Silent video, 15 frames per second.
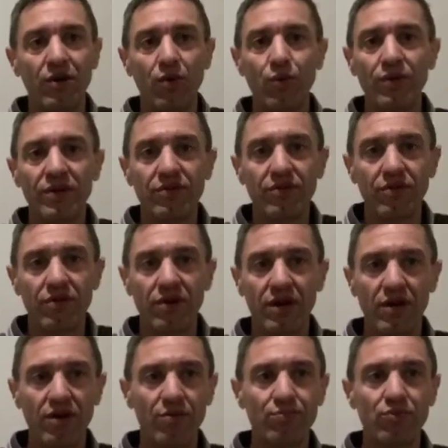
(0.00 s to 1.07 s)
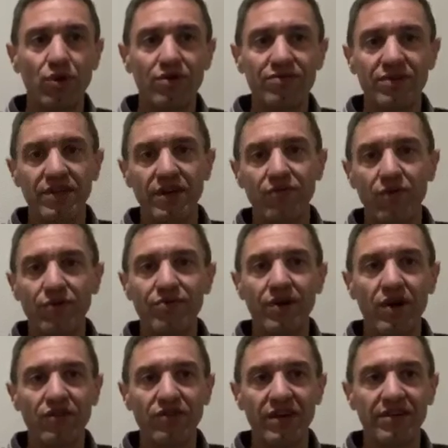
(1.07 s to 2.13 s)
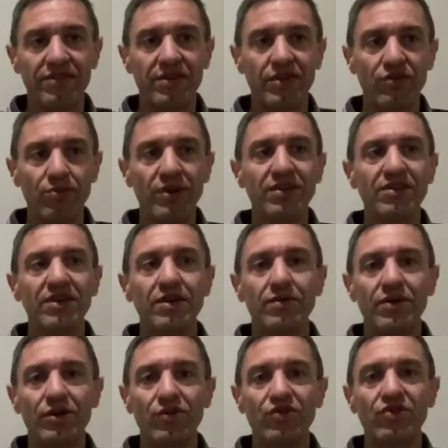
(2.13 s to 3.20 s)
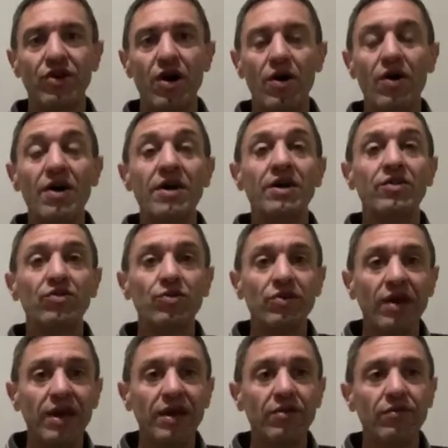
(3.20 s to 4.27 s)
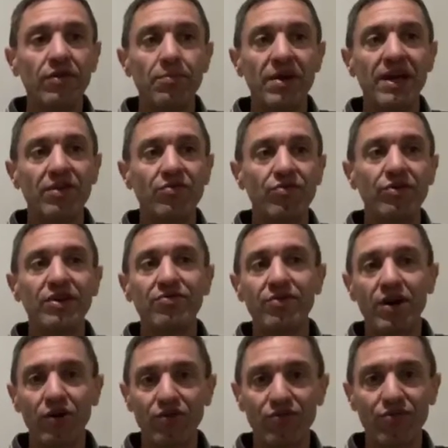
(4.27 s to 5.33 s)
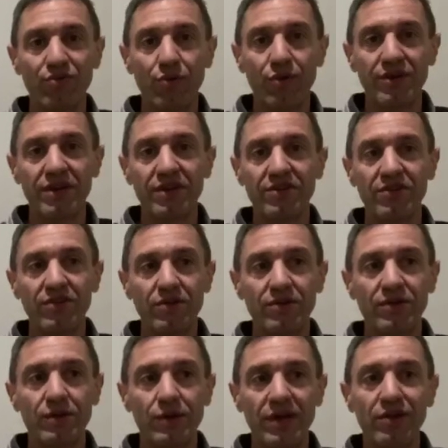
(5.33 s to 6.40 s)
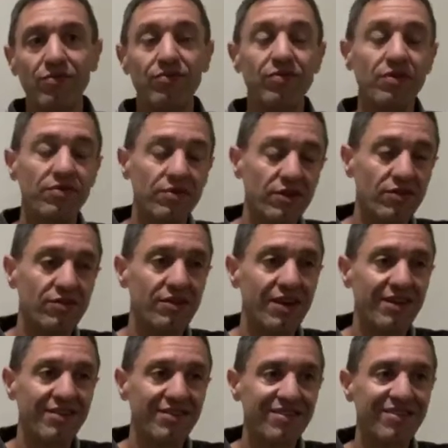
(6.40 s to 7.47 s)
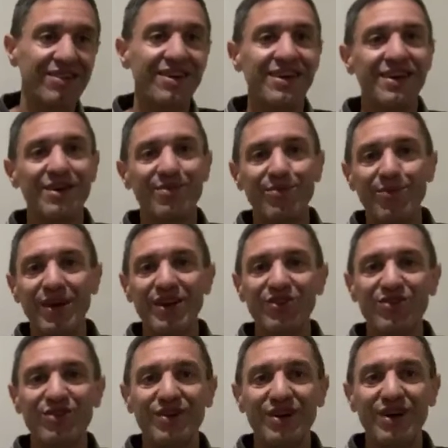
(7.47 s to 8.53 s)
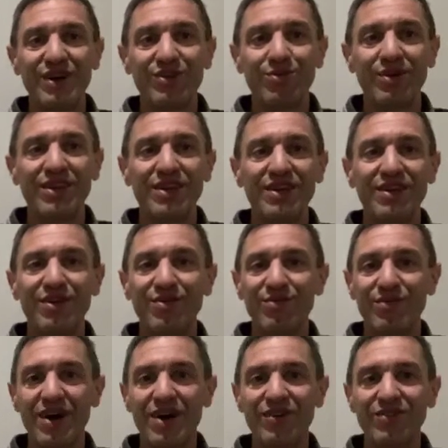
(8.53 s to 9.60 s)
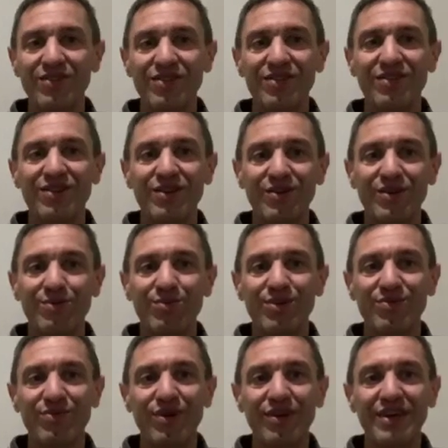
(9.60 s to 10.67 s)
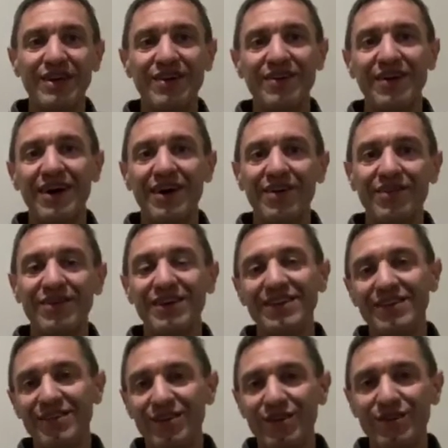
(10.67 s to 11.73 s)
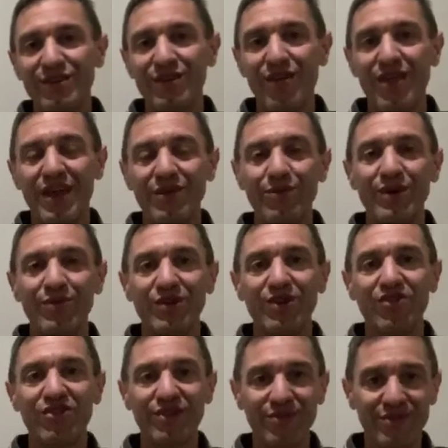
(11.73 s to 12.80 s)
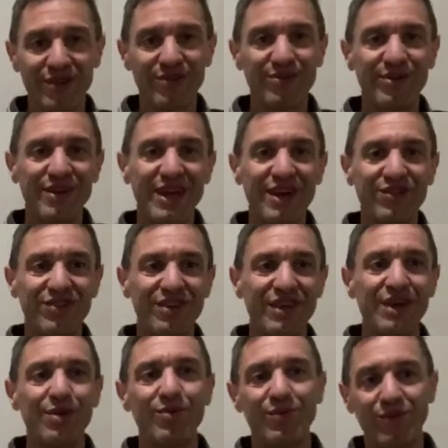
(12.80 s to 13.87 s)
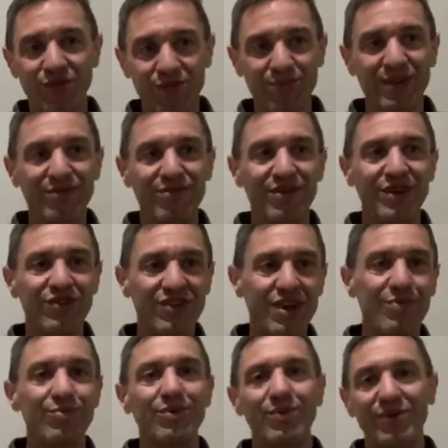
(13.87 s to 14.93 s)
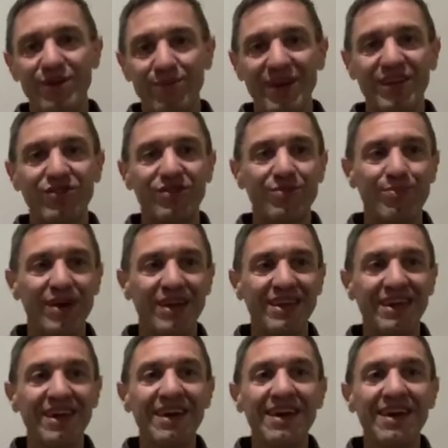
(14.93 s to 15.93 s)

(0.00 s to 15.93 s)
we took our profit at €1,820. So today we made €3,400.50 based on our €20,000 portfolio. I already told you that we will shift into the next gear, we will speed things up, we want to make some money,